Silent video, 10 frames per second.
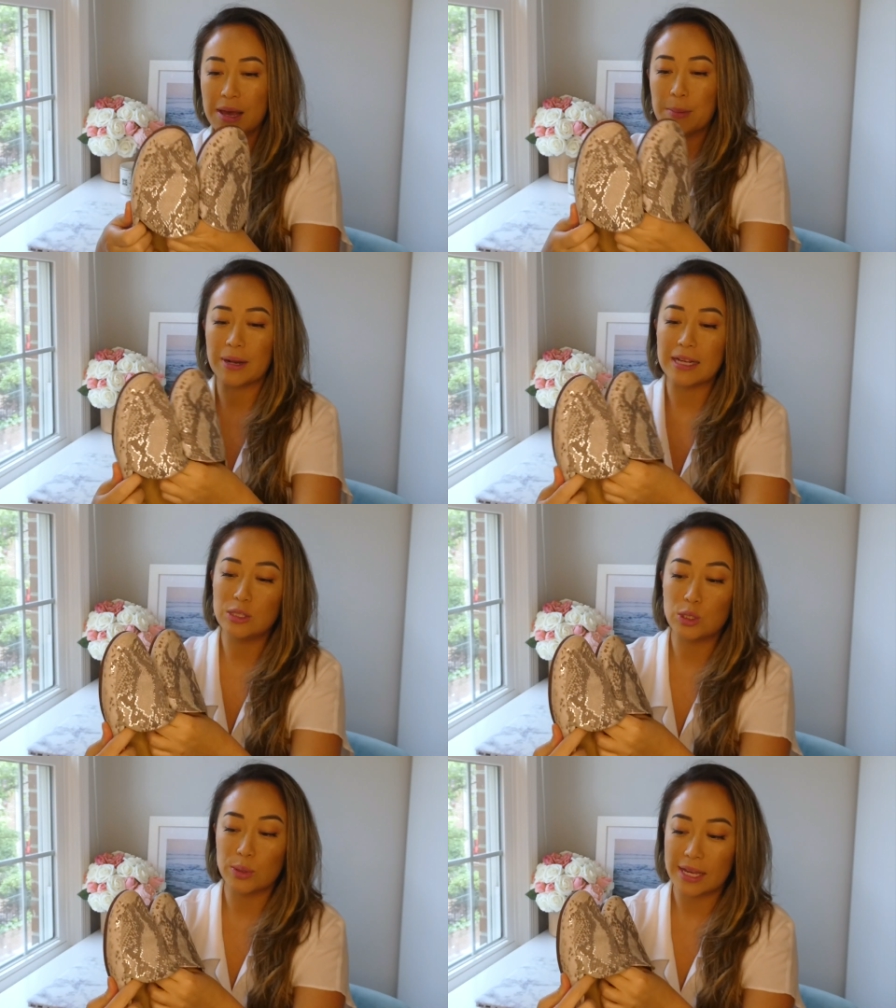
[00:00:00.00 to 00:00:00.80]
but I
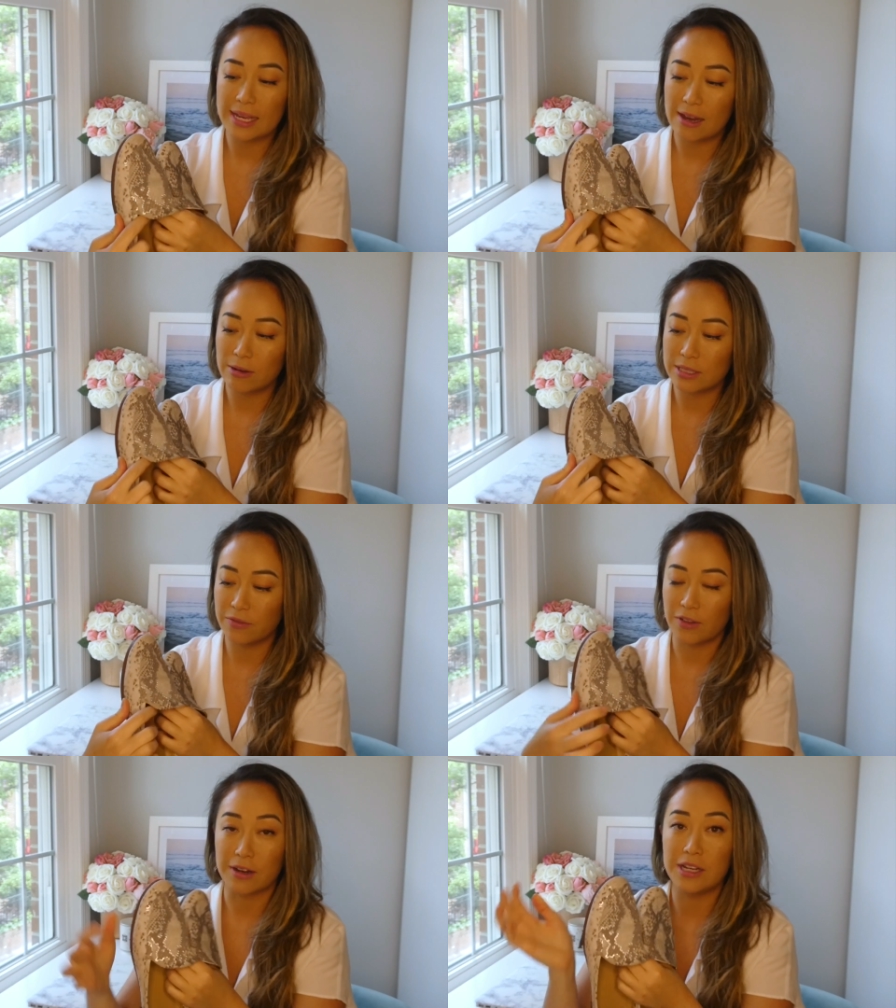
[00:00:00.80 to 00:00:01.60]
do like how it's
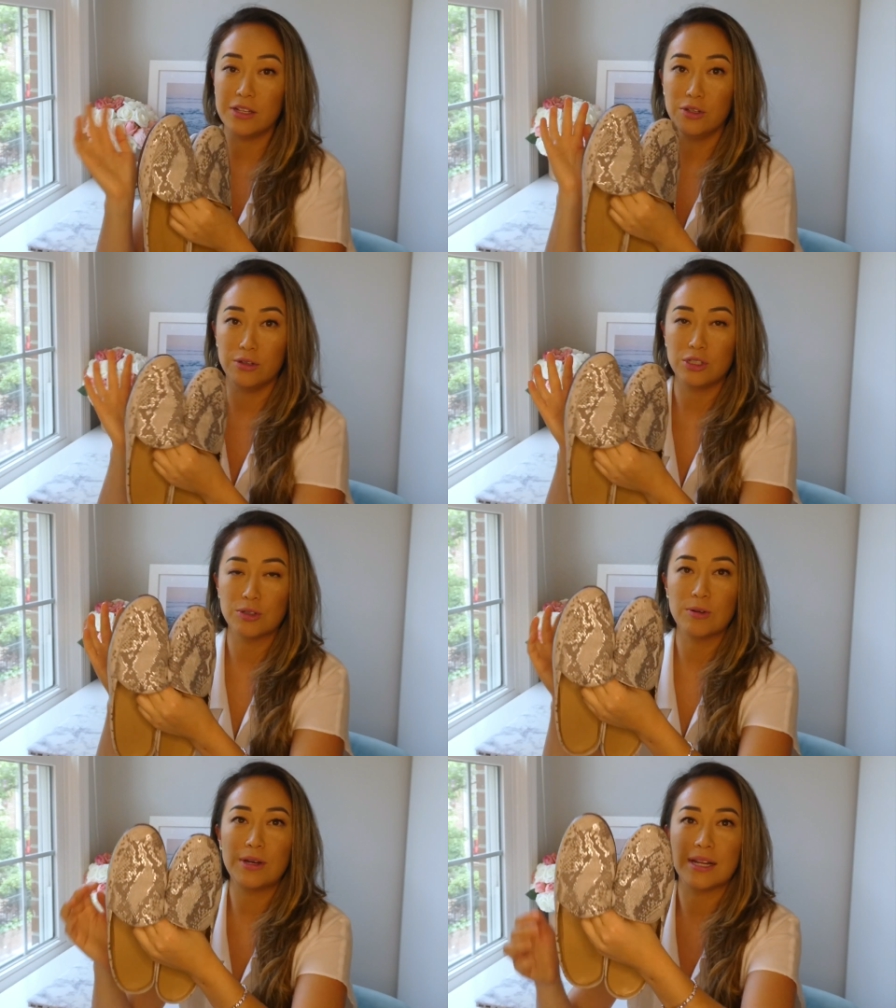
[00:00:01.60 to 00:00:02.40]
very
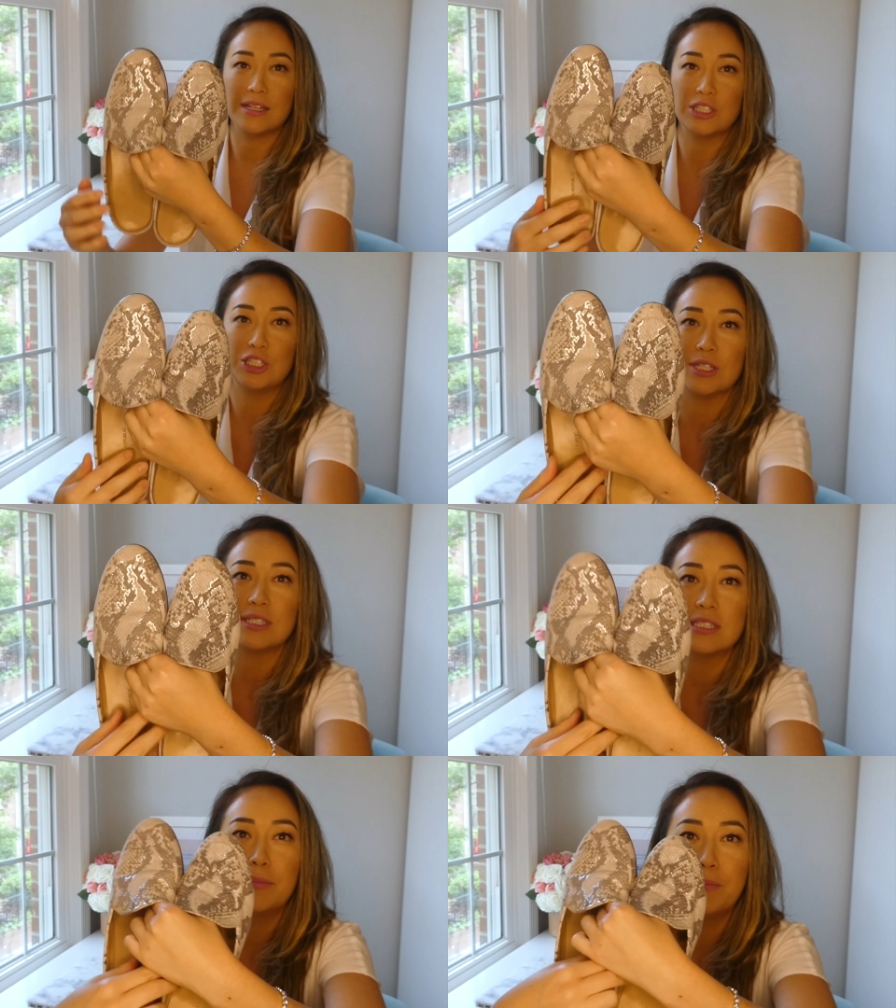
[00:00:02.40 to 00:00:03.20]
neutral and it's
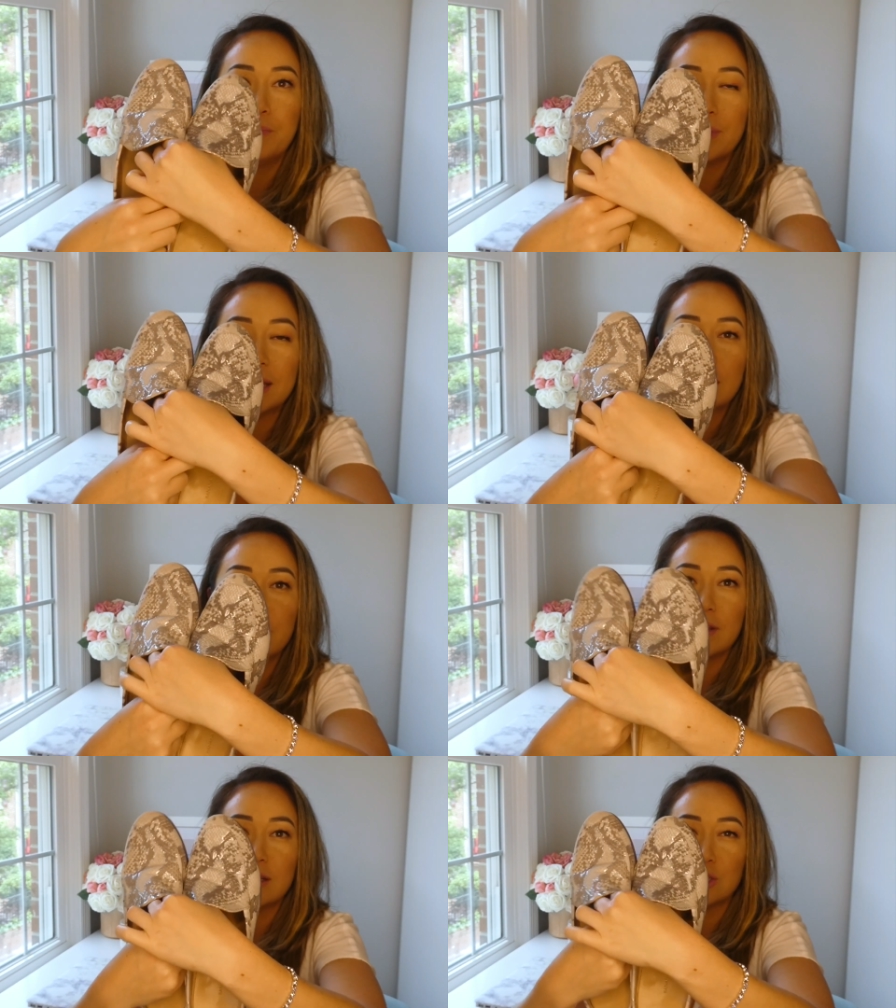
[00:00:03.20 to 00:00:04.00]
just a bit
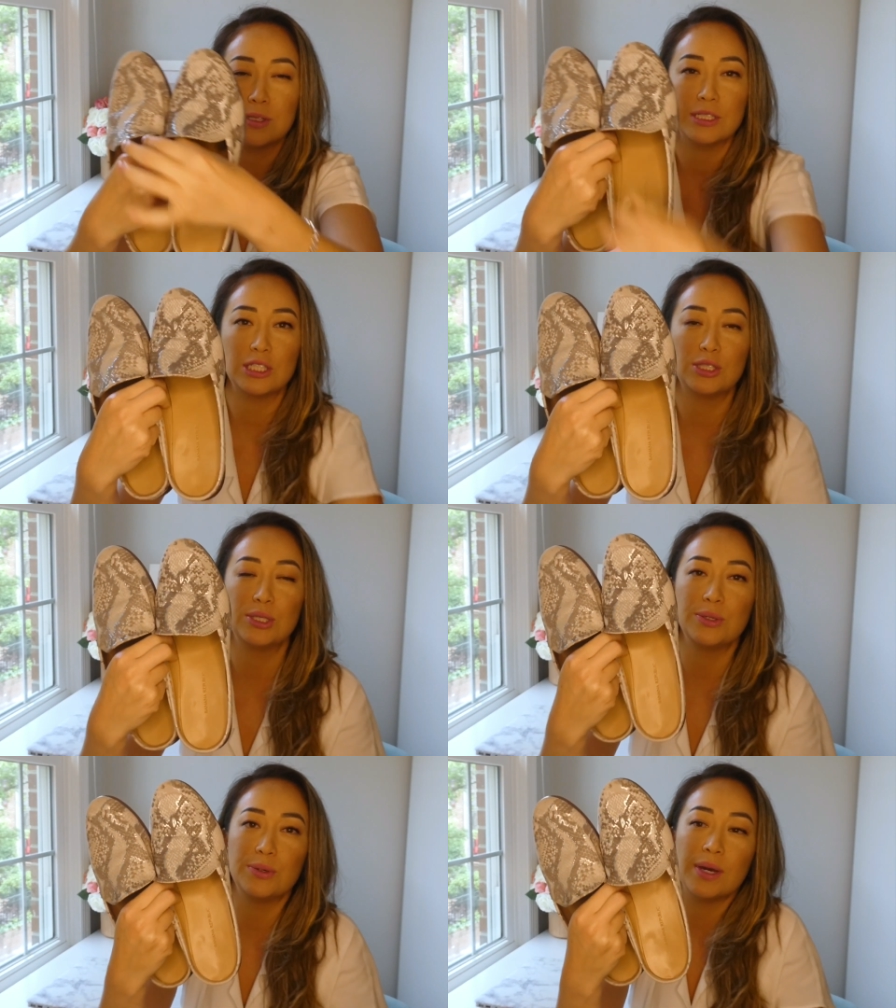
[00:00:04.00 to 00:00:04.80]
of interest
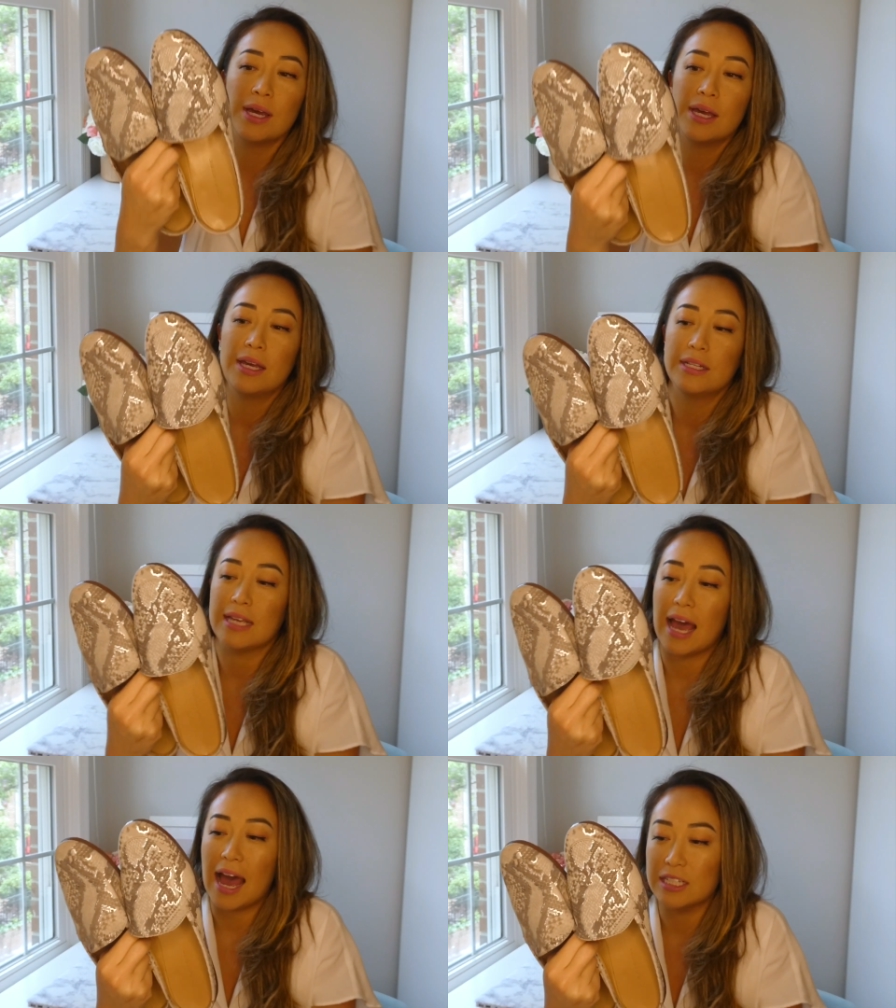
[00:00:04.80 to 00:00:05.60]
to to
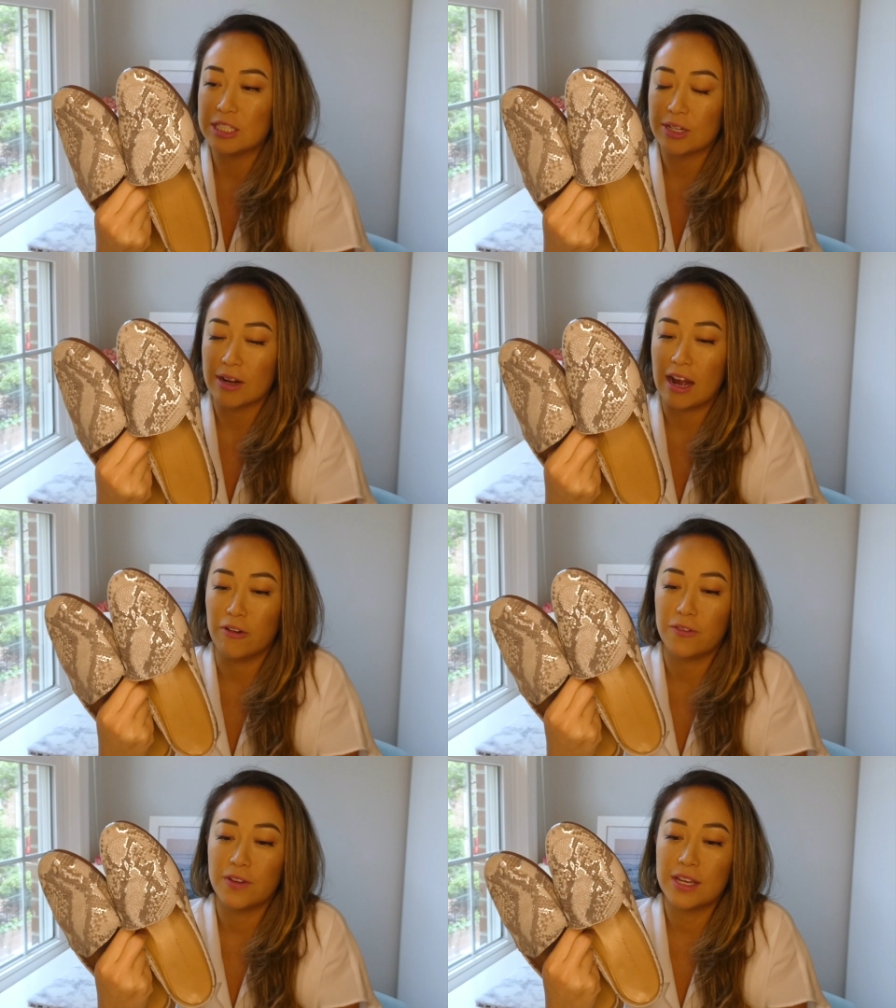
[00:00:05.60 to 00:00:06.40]
add to your
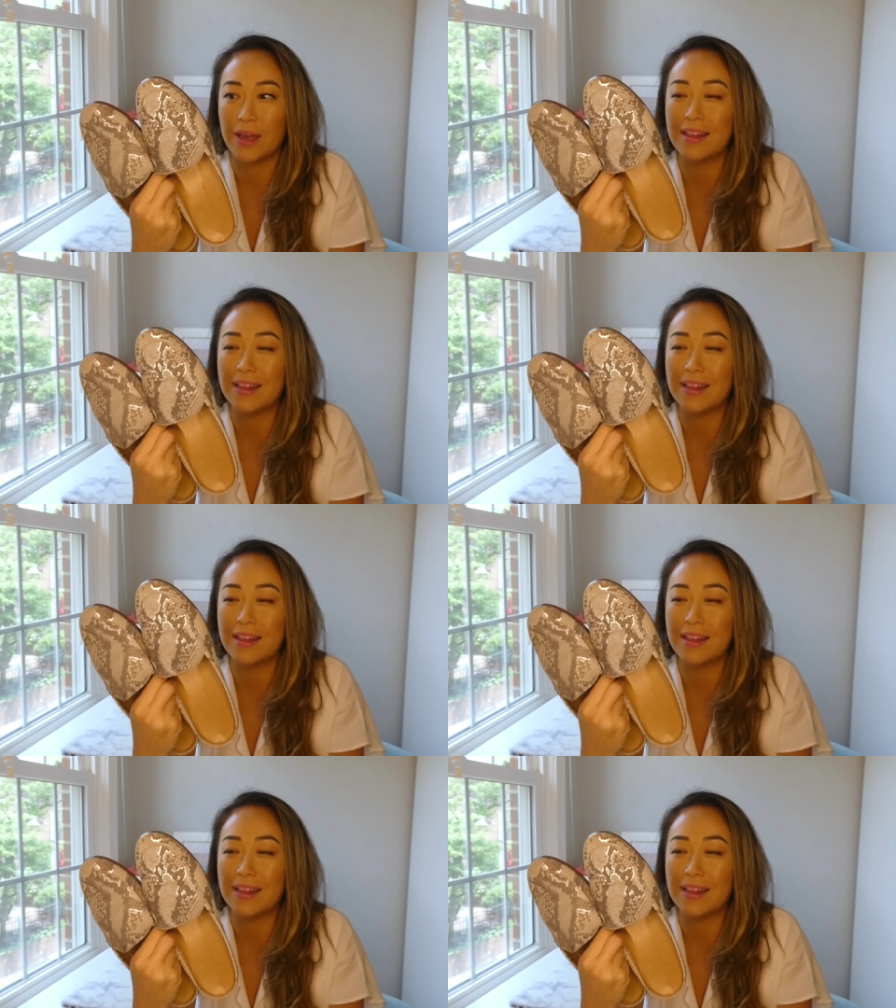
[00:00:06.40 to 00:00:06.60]
outfit.